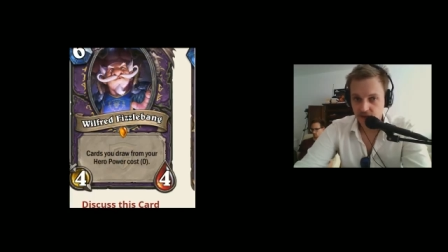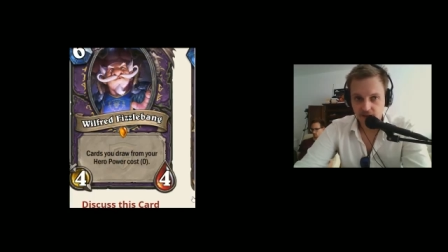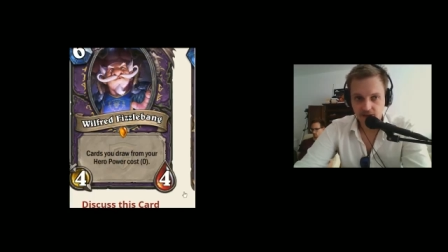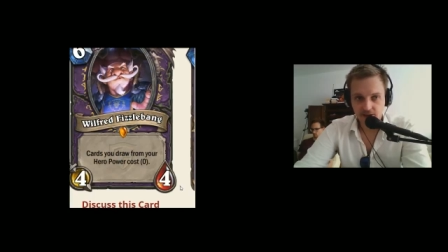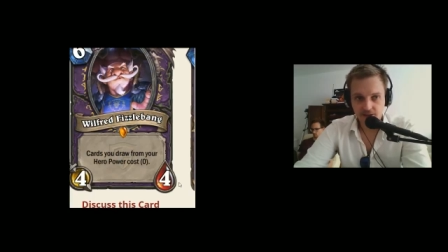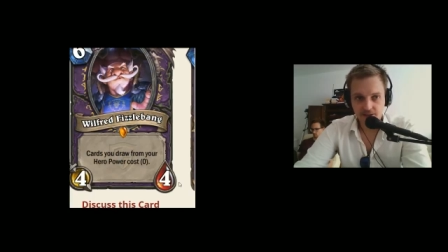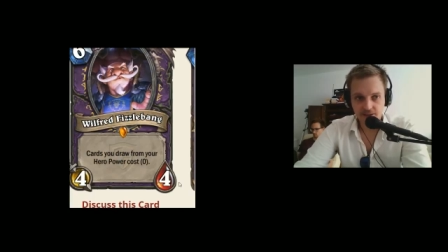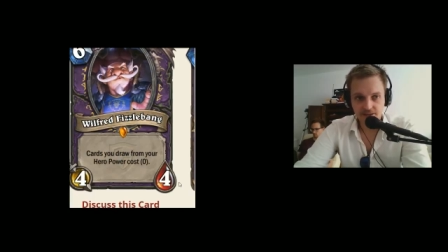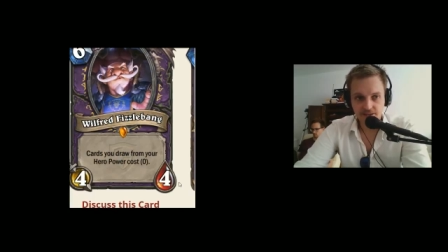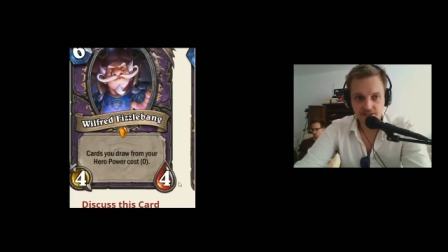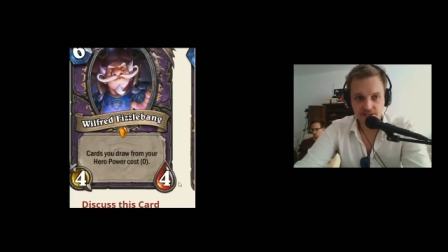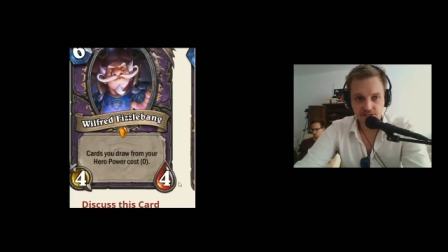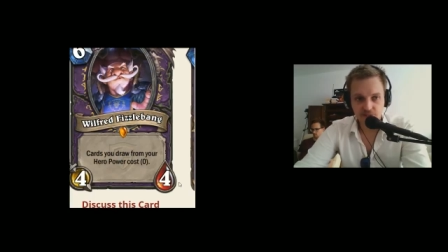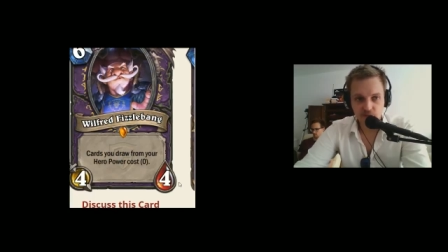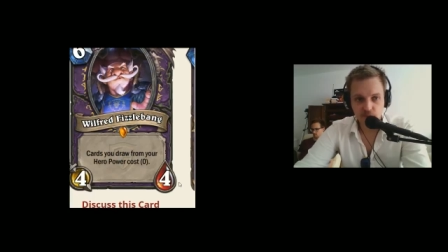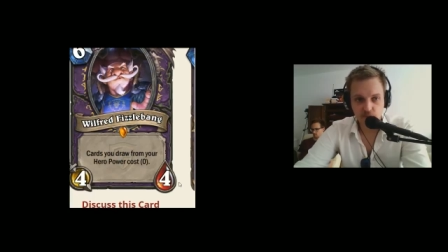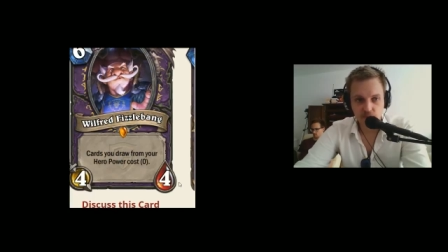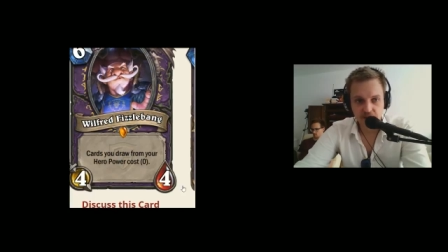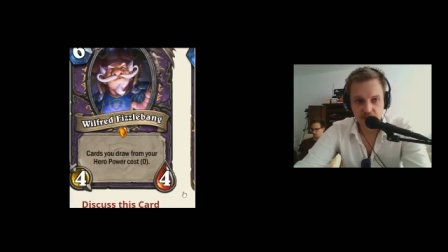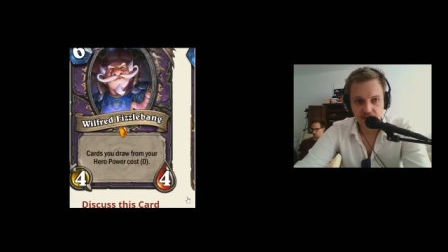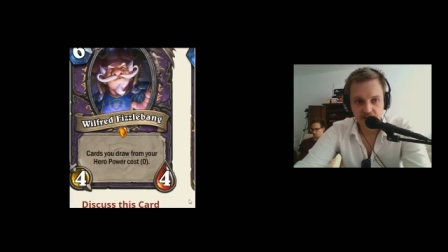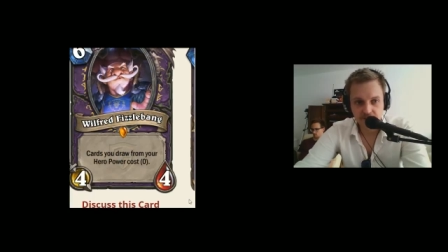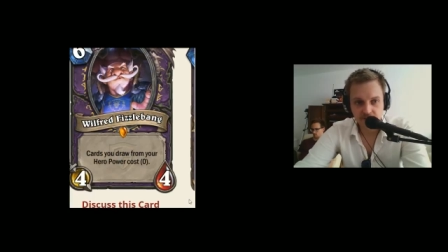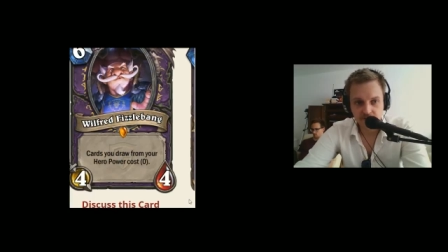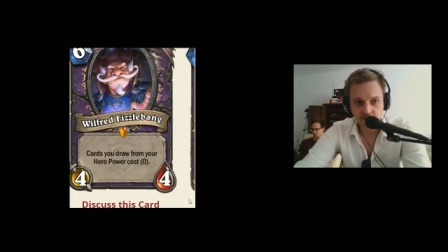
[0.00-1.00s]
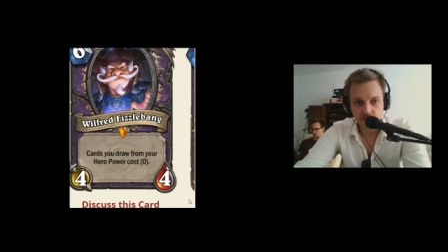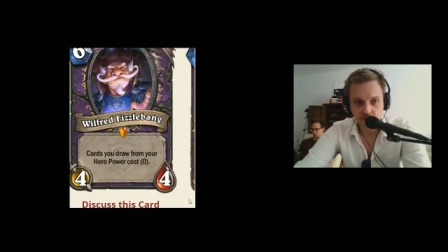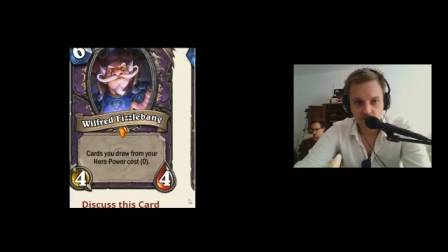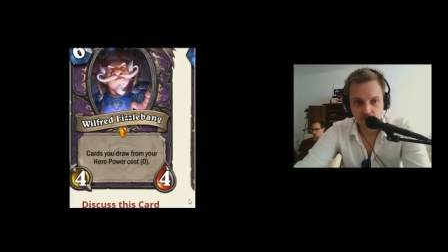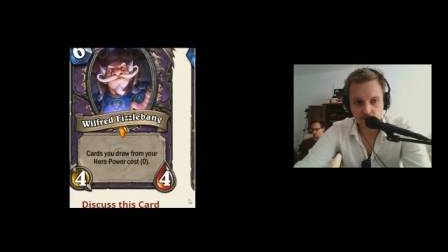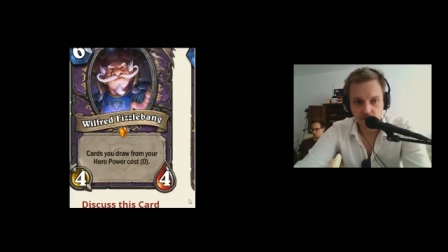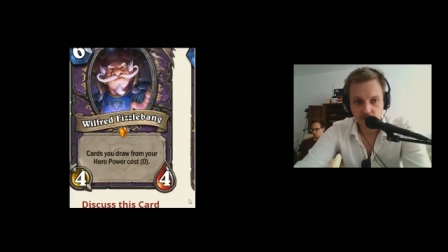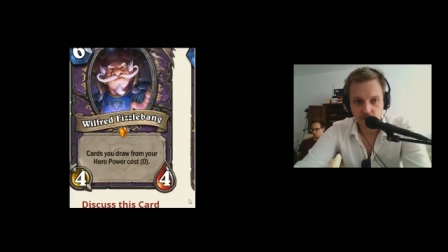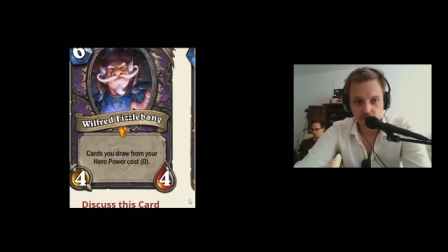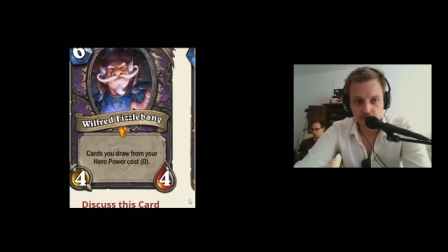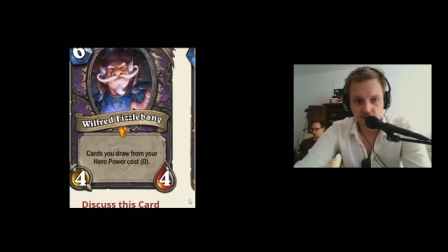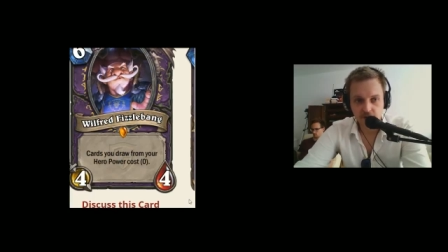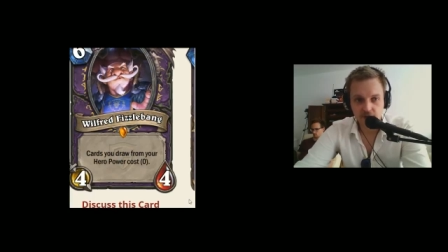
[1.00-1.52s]
6 mana,
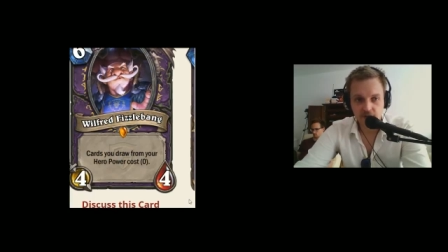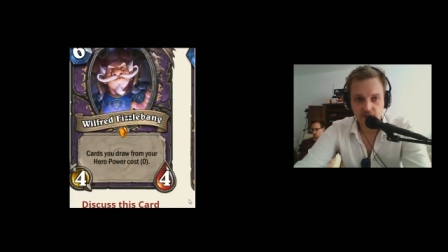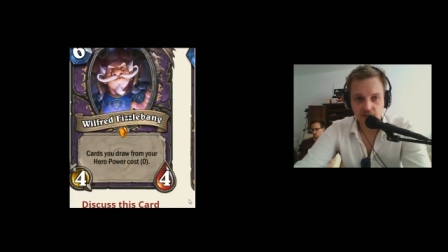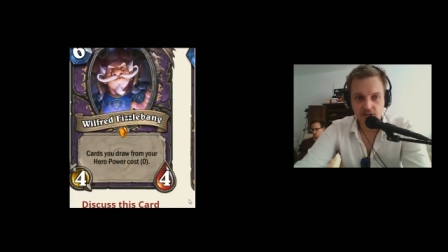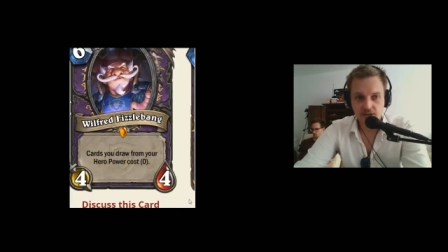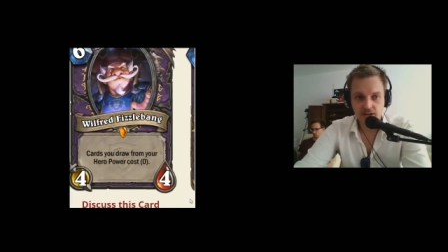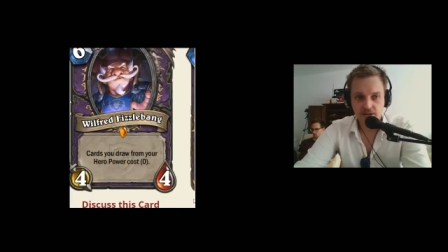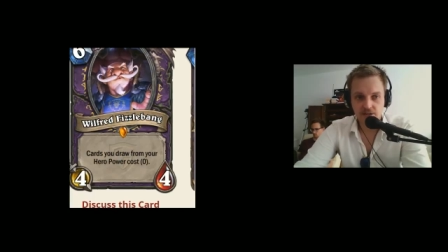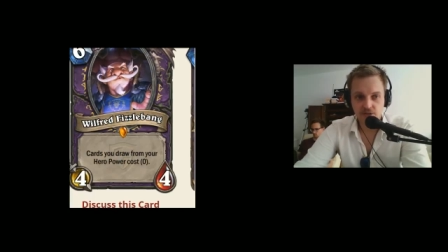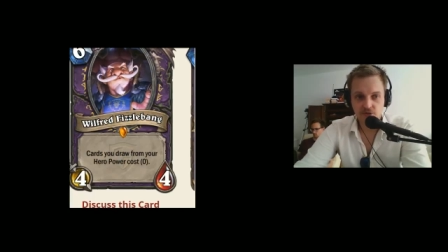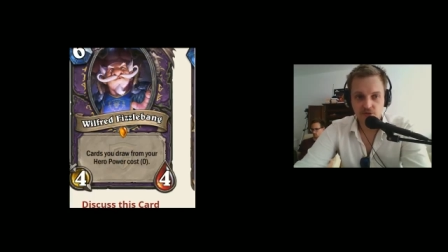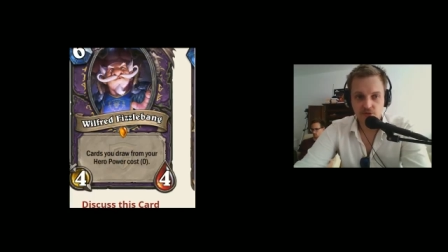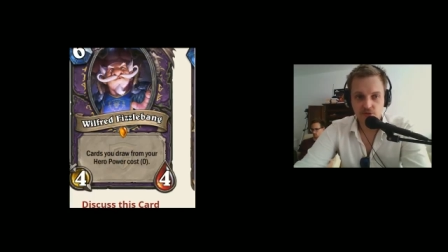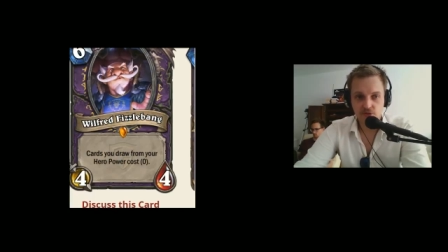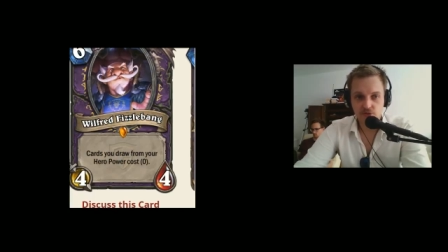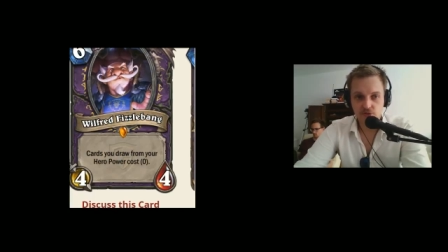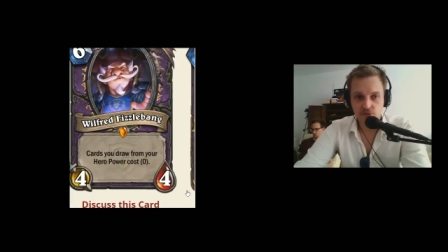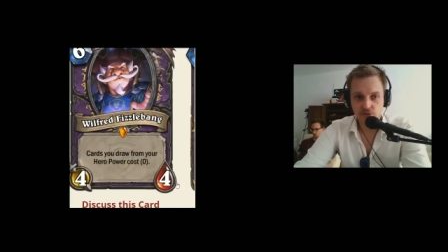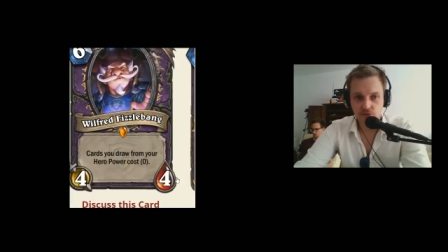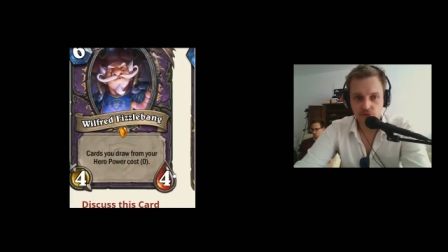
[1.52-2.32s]
4/4. Card you